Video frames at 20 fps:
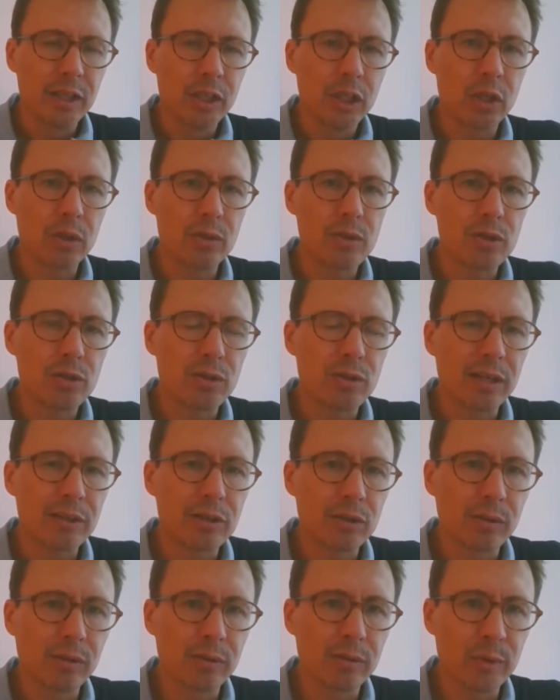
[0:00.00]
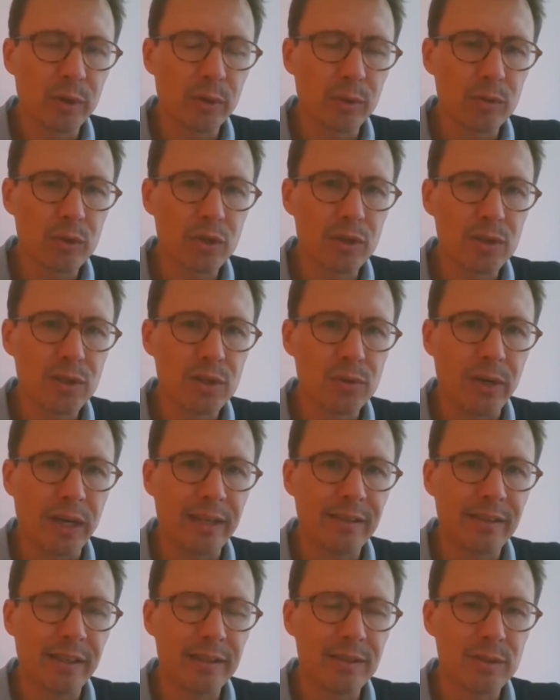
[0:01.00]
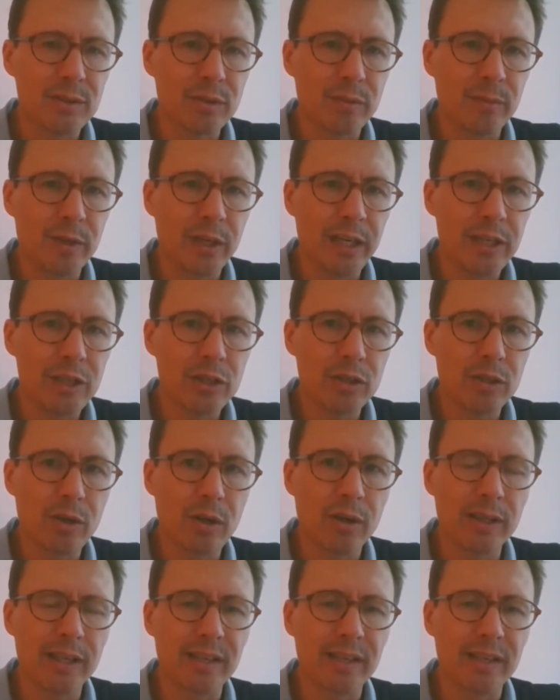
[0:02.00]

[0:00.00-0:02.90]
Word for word: non structural approaches to anti discrimination law